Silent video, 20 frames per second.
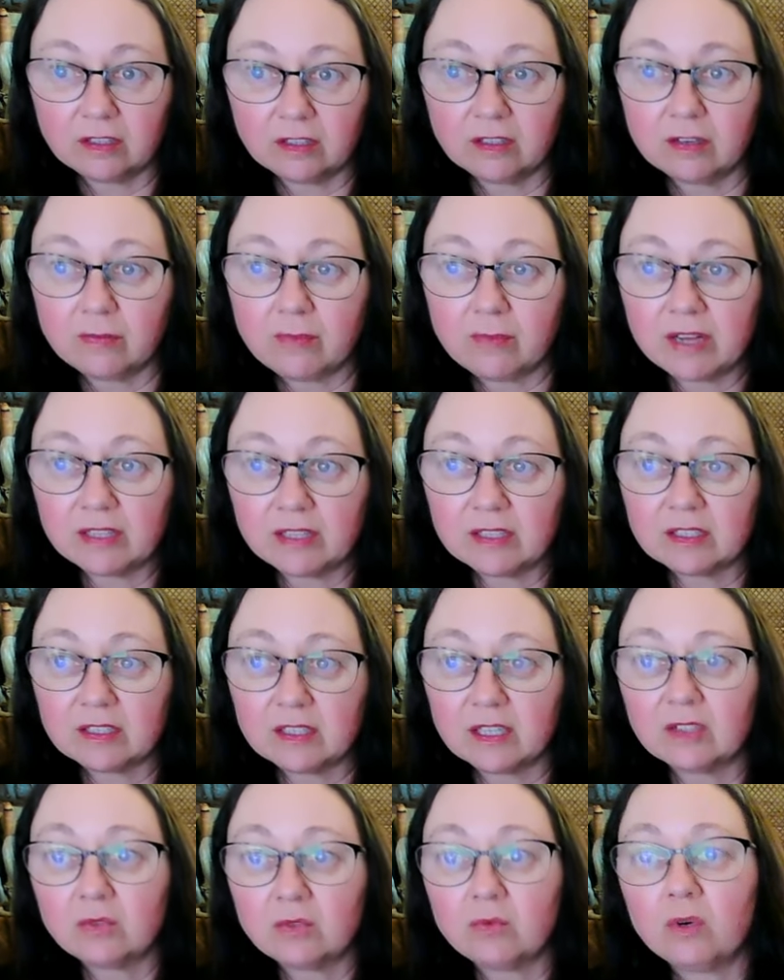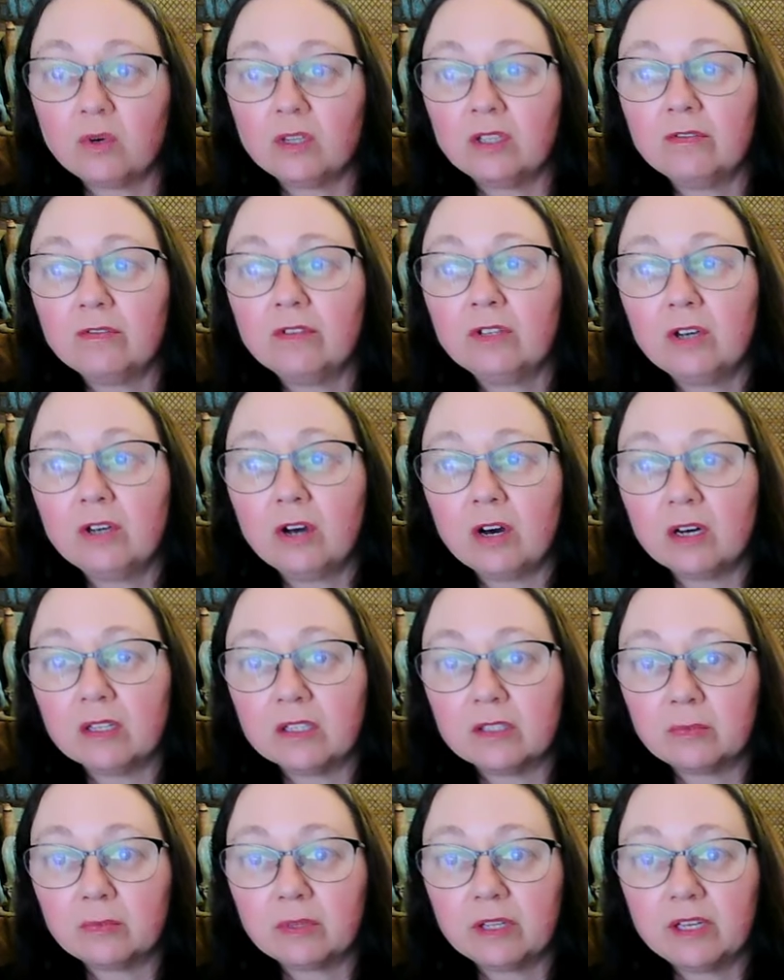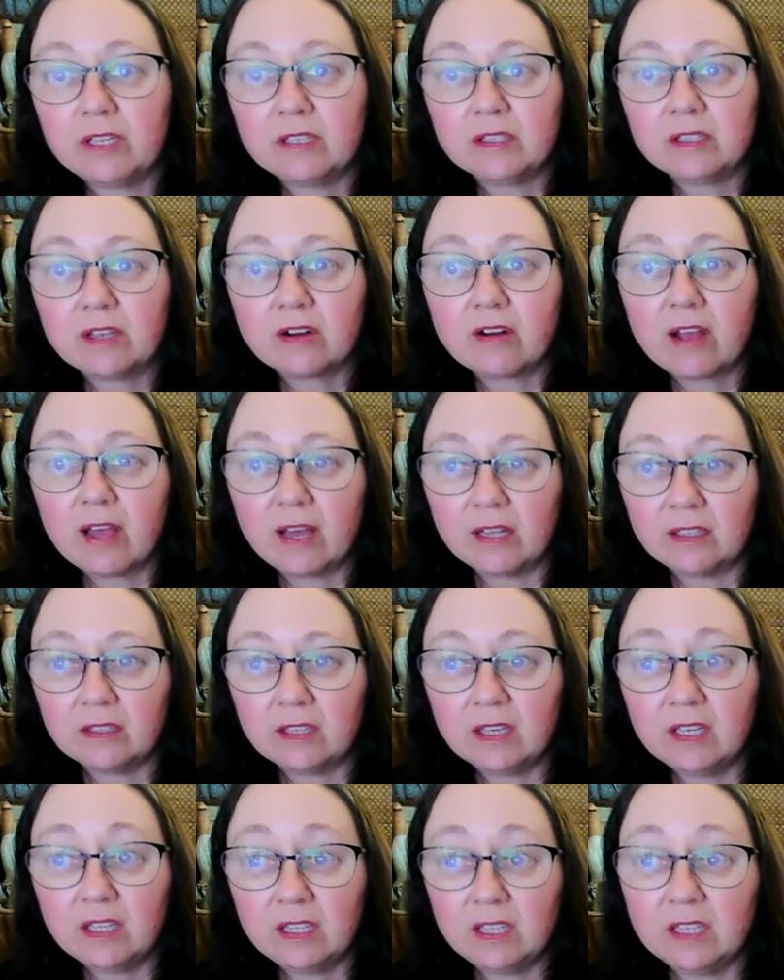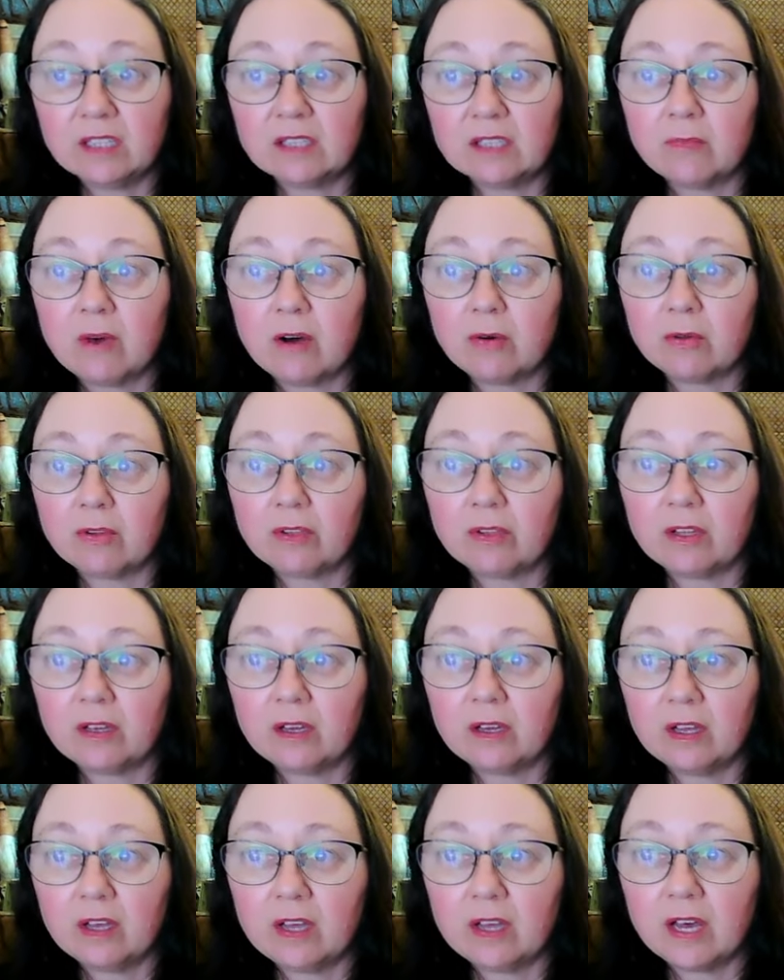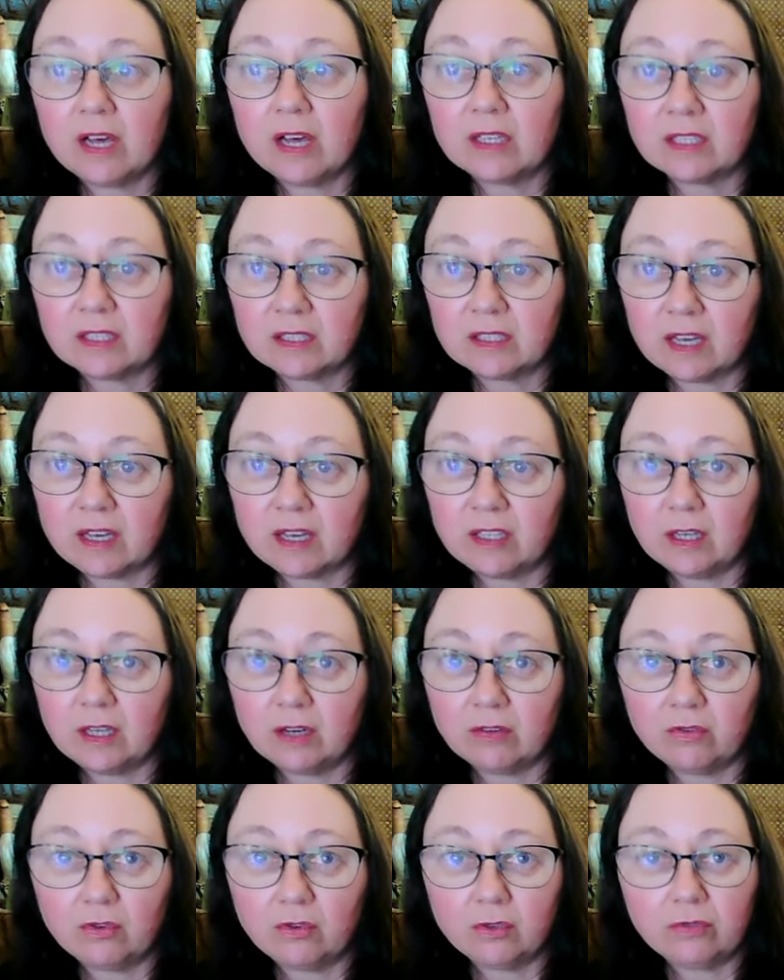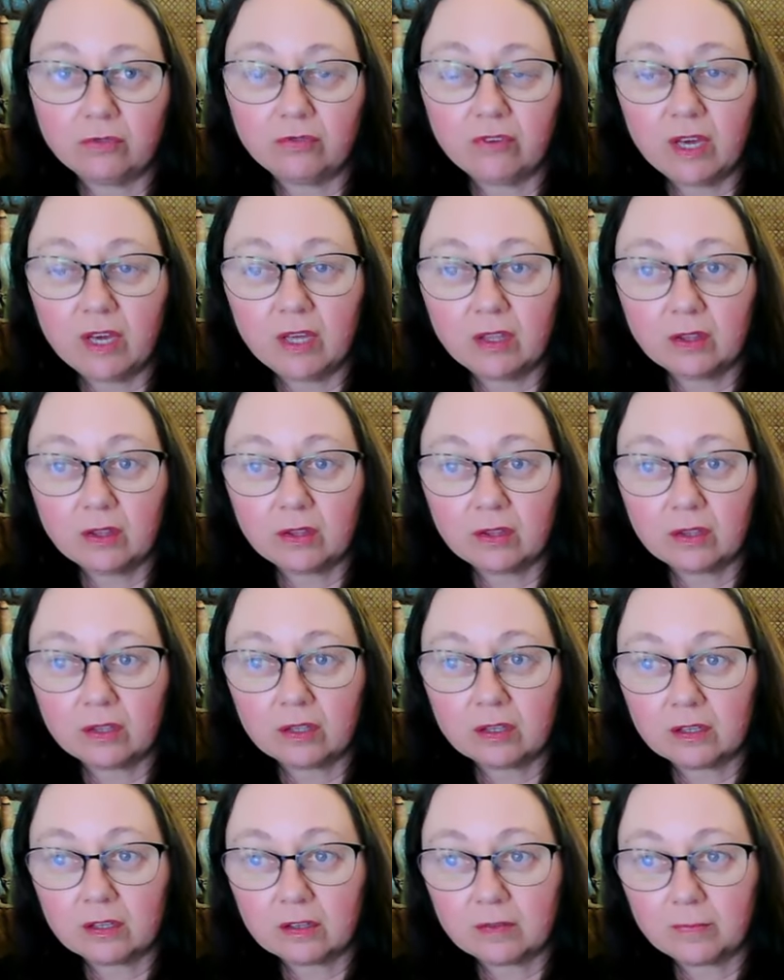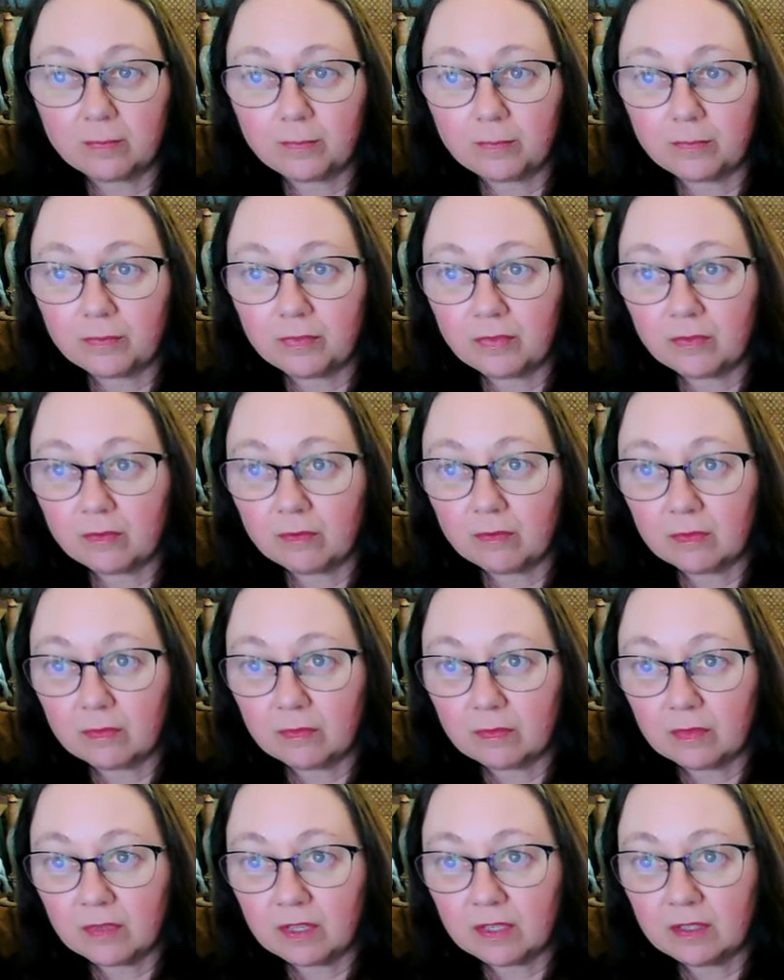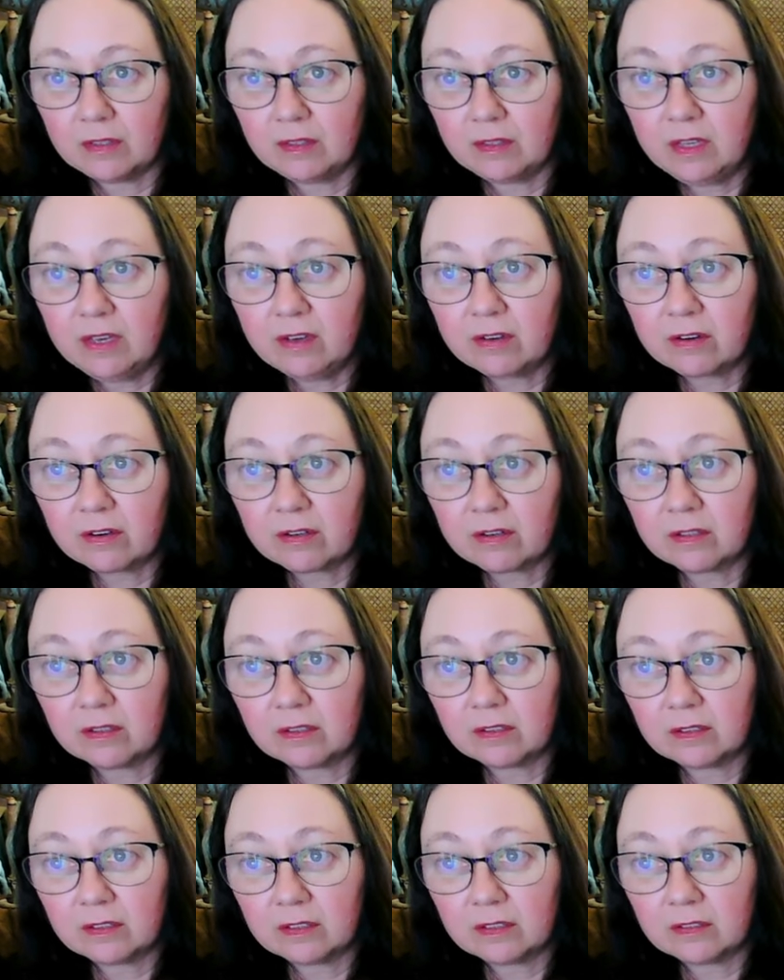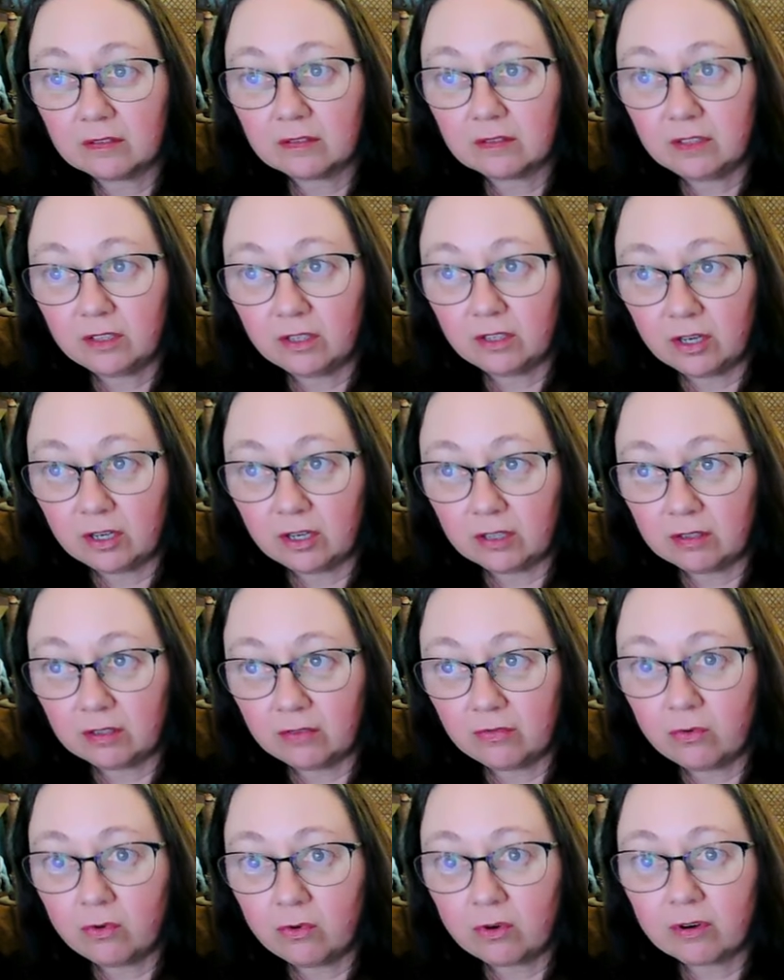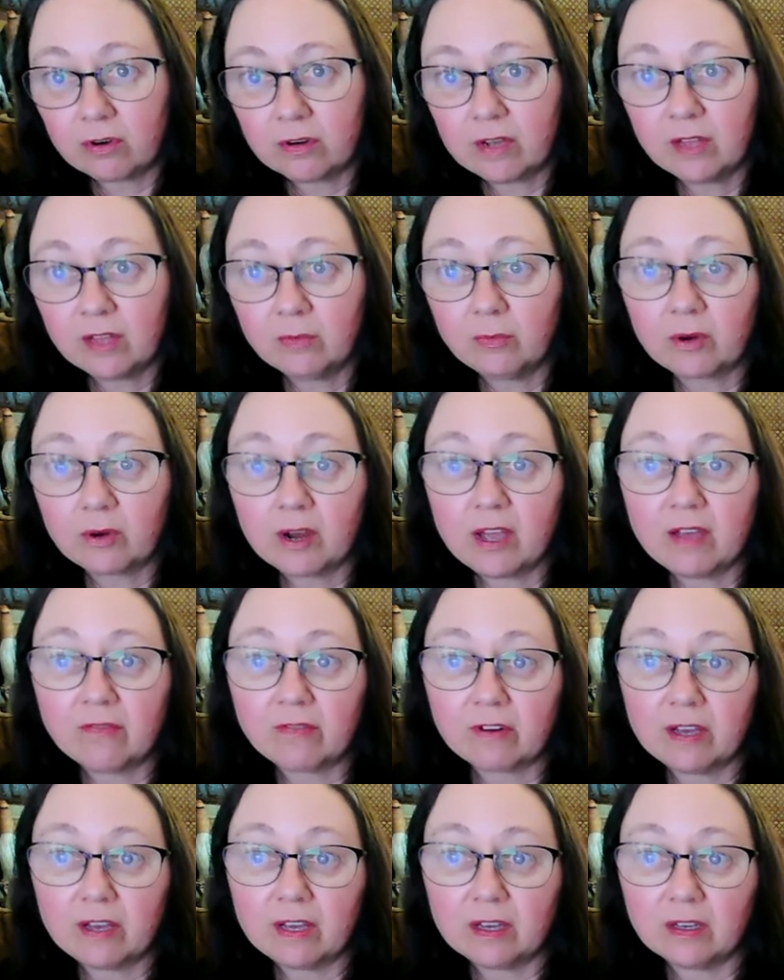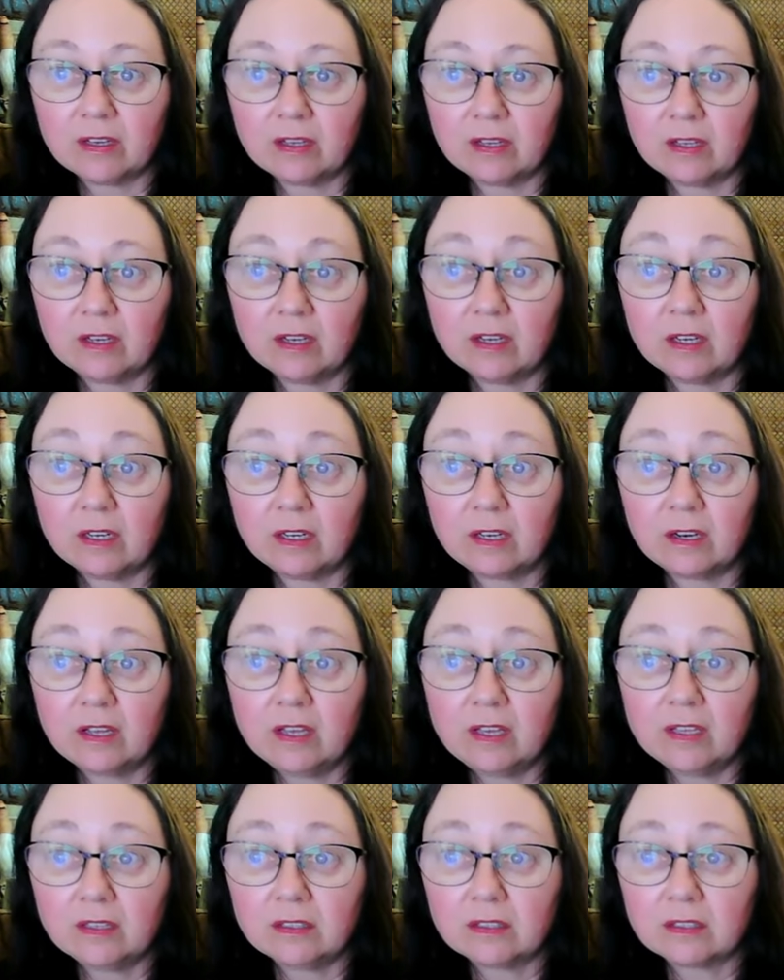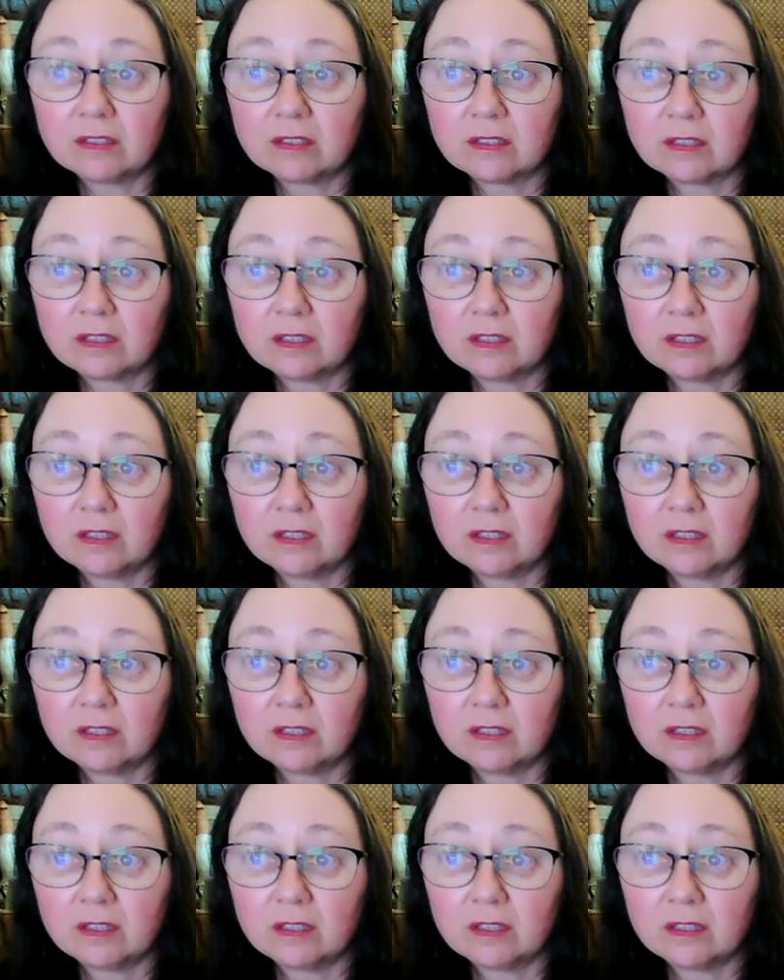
demands that one of the gods place their hand in his mouth as a sign of good faith. Tyr, the god of war and bravery, agrees,